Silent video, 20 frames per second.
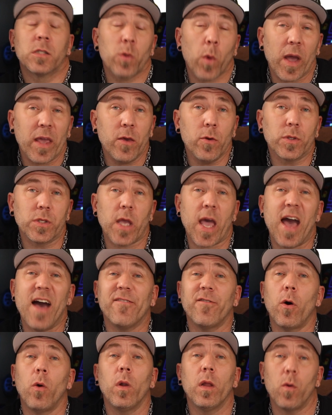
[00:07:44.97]
So I used to
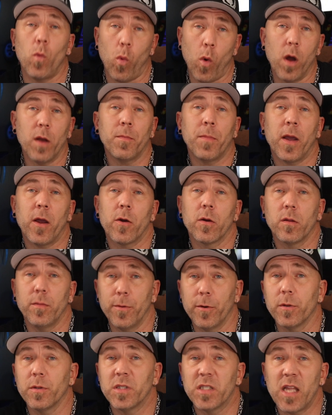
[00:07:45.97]
have only one pair of the
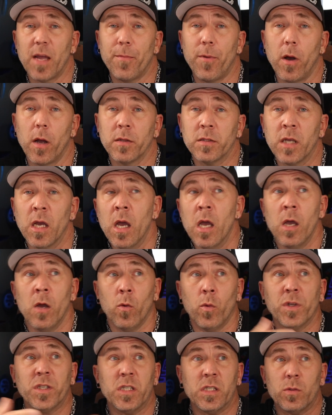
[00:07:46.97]
Burton Step-Ons,
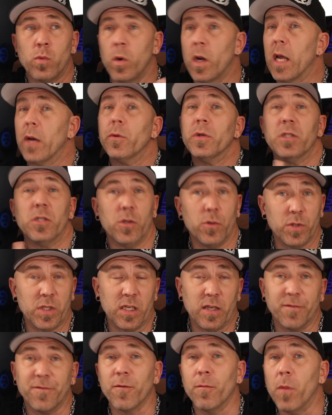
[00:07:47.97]
which is what I was
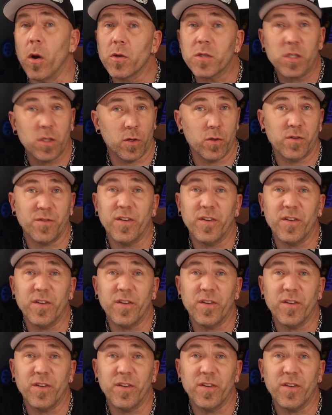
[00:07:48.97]
using for most of those